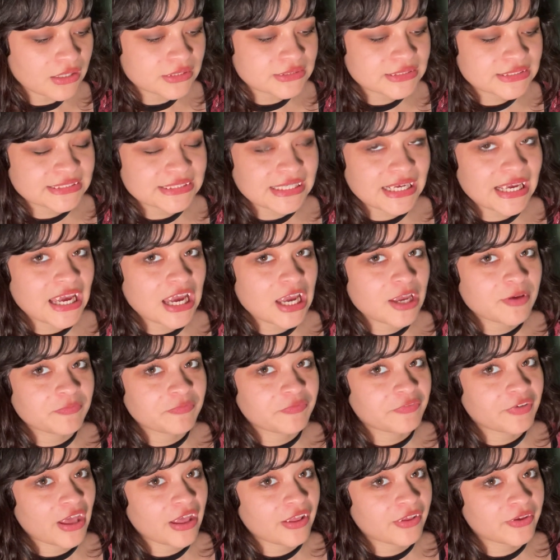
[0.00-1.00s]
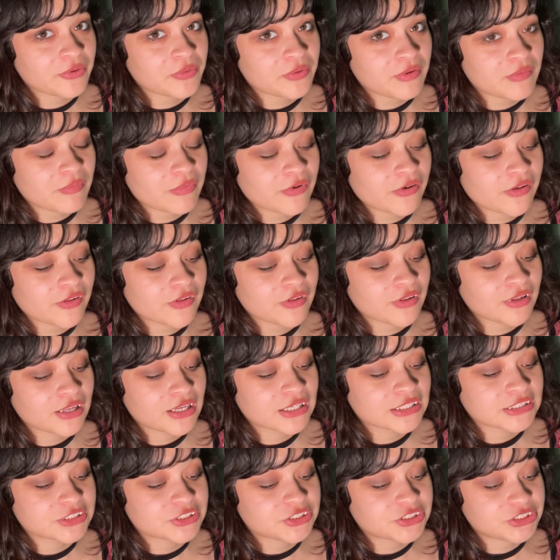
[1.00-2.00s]
I'll say I'm valuable,
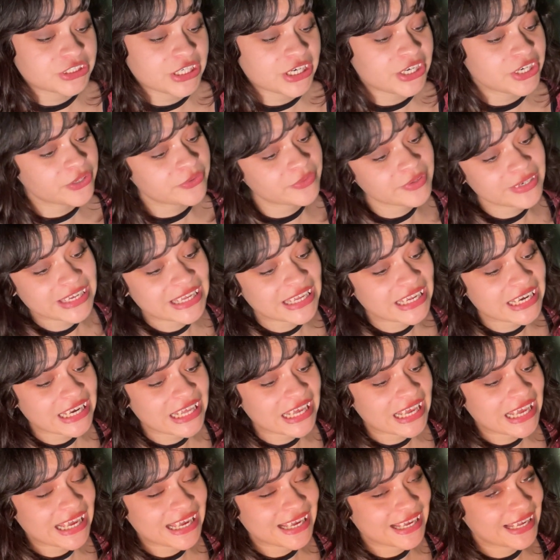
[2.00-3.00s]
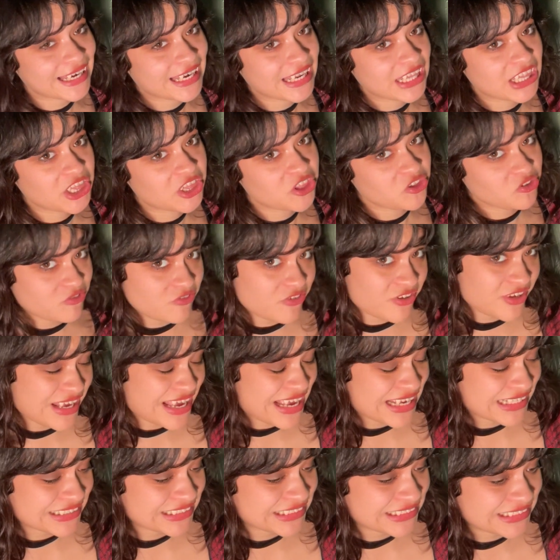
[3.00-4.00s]
genuine, and
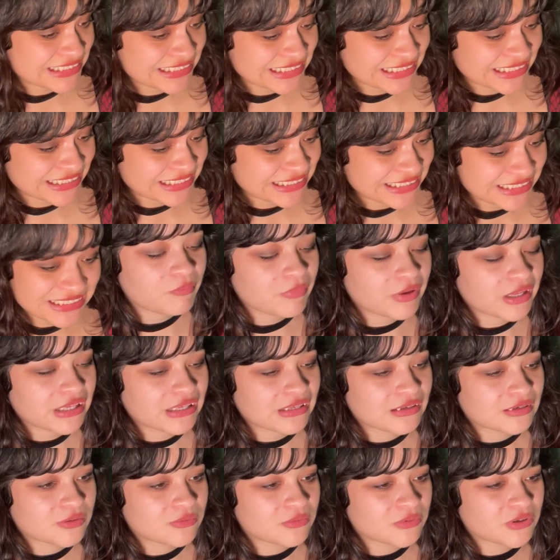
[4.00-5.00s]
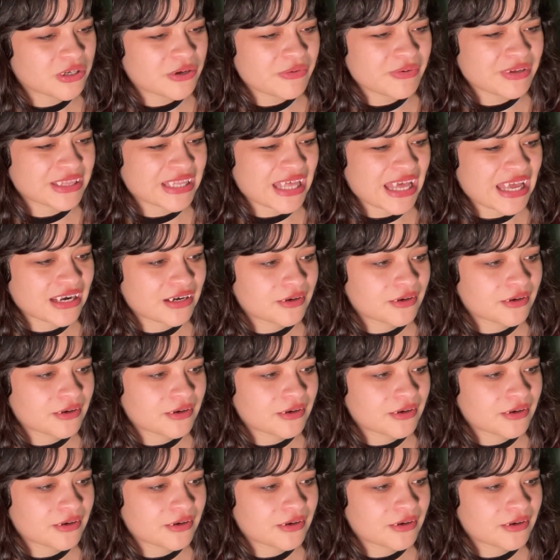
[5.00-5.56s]
enthusiastic, but we'll go with that.